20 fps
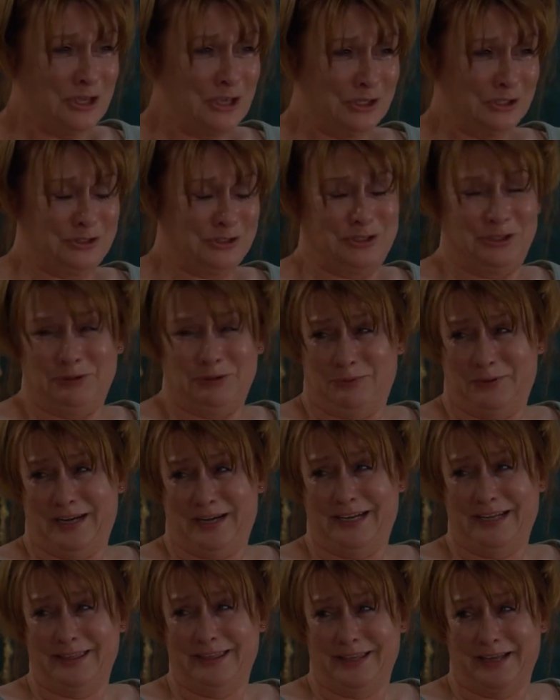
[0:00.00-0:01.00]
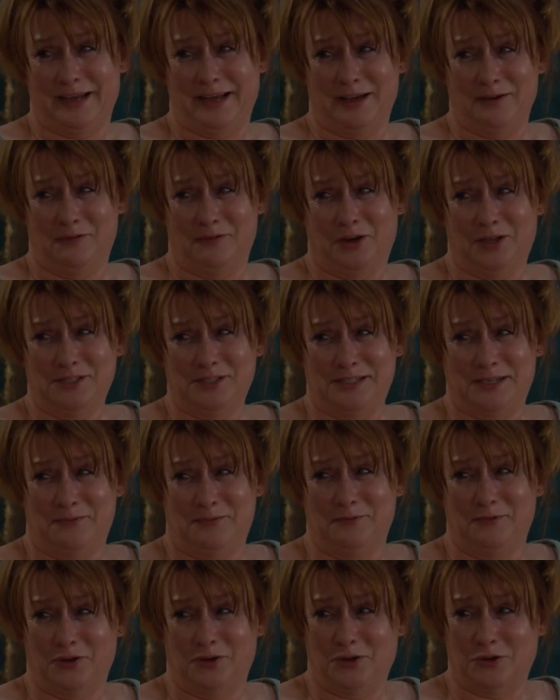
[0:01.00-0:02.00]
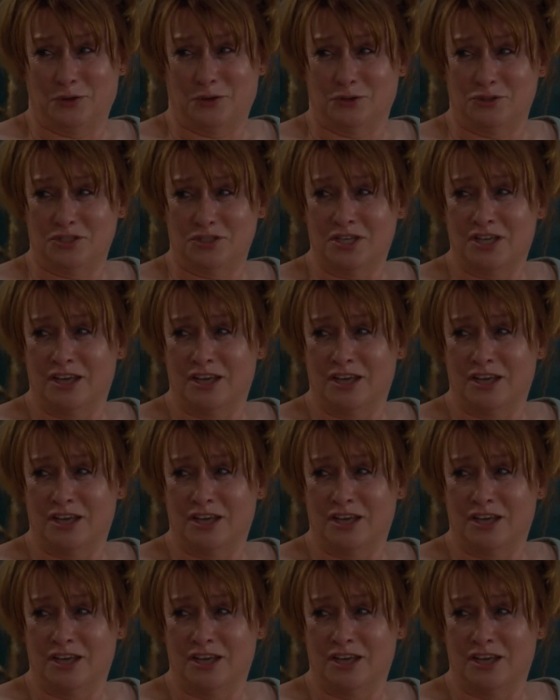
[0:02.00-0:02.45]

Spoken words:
Do you really think I've lost him for good?